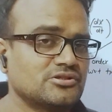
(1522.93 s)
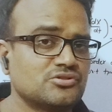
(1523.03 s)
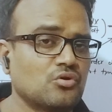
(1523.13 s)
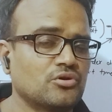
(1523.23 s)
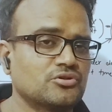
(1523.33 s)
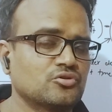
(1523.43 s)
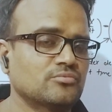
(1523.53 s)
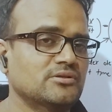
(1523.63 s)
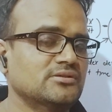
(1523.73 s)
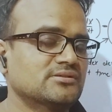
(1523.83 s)
is going to
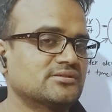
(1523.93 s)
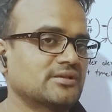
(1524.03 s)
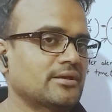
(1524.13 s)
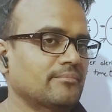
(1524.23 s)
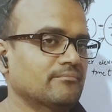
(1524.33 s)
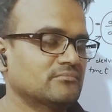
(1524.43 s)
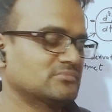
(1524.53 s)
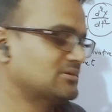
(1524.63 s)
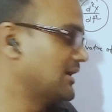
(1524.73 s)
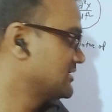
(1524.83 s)
be same,
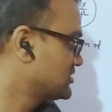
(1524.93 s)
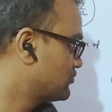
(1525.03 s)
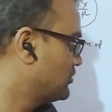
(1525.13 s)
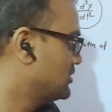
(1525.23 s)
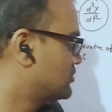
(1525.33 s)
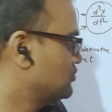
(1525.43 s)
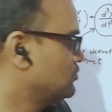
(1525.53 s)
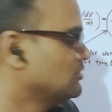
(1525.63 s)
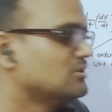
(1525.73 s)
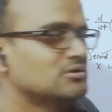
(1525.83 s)
that is equal
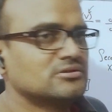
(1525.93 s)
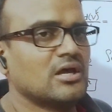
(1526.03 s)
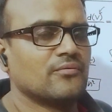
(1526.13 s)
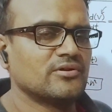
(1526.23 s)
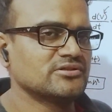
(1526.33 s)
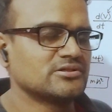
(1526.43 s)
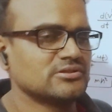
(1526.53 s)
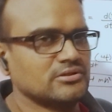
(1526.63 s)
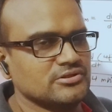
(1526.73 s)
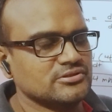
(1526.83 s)
to the average
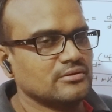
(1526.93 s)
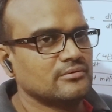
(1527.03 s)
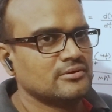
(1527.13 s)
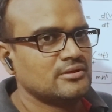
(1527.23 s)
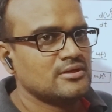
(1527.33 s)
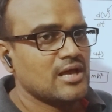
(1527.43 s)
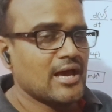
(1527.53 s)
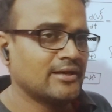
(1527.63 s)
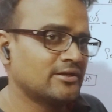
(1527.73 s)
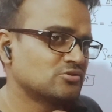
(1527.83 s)
acceleration,
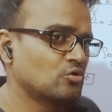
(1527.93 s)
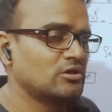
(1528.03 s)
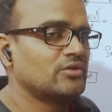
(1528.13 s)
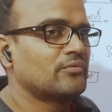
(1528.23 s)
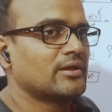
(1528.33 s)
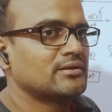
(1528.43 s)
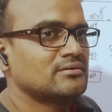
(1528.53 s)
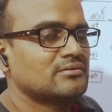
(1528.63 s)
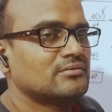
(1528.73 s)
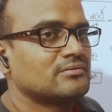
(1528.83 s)
and it is only when
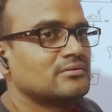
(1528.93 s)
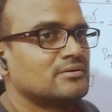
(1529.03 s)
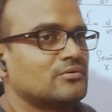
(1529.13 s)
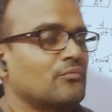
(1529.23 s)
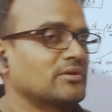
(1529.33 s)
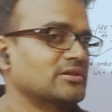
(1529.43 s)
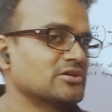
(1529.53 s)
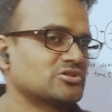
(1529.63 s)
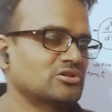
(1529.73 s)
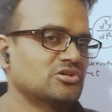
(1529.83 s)
the
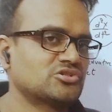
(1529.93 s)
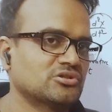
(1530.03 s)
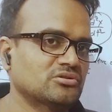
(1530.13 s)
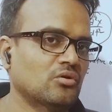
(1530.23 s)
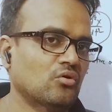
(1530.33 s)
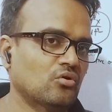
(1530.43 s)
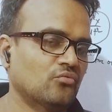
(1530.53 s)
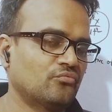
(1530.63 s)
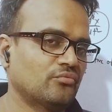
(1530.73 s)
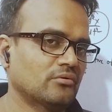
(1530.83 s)
acceleration
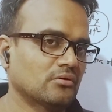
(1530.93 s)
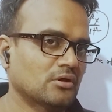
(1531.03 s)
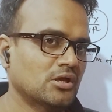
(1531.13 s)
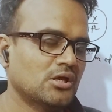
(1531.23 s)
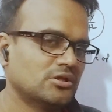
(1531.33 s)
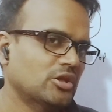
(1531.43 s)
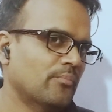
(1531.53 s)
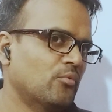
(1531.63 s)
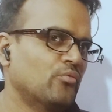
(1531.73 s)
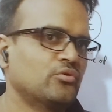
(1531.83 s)
of the
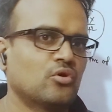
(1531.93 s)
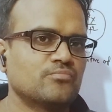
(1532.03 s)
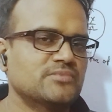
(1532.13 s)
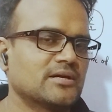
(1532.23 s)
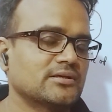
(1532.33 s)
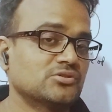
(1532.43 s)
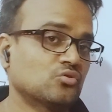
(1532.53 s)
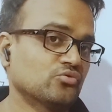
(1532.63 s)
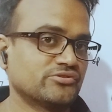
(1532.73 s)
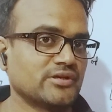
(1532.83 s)
moving object is
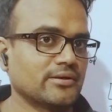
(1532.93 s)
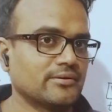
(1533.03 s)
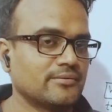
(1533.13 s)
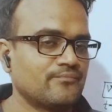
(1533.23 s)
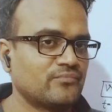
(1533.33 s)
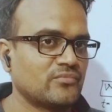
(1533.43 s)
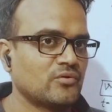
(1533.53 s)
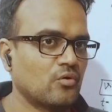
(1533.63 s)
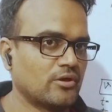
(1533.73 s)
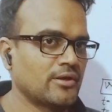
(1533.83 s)
constant.
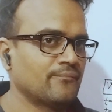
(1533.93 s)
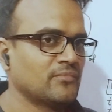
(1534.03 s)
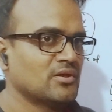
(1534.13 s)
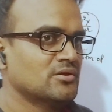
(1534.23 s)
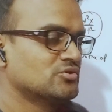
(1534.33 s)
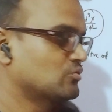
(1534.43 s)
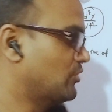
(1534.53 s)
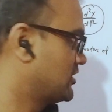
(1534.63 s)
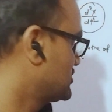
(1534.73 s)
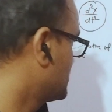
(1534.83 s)
Okay, so
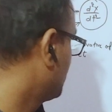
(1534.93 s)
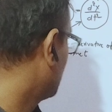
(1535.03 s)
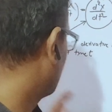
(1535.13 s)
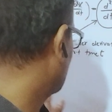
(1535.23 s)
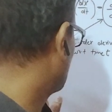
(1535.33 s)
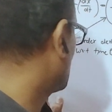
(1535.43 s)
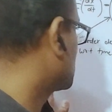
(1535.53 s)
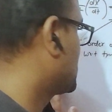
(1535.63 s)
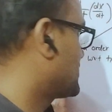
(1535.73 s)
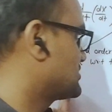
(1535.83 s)
what does it mean by the
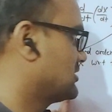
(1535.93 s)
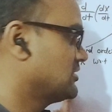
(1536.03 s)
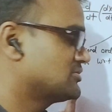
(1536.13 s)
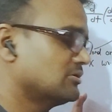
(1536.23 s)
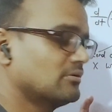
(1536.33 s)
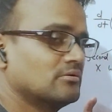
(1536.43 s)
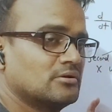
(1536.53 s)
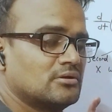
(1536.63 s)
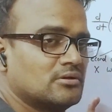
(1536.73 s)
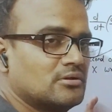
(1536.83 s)
constant acceleration?
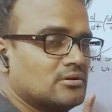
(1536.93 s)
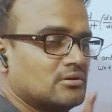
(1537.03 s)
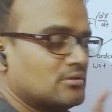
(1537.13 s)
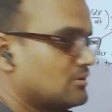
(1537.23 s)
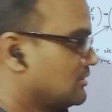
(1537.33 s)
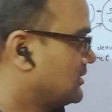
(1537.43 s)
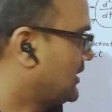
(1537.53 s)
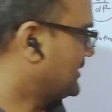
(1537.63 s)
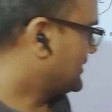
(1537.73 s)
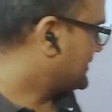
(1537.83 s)
In the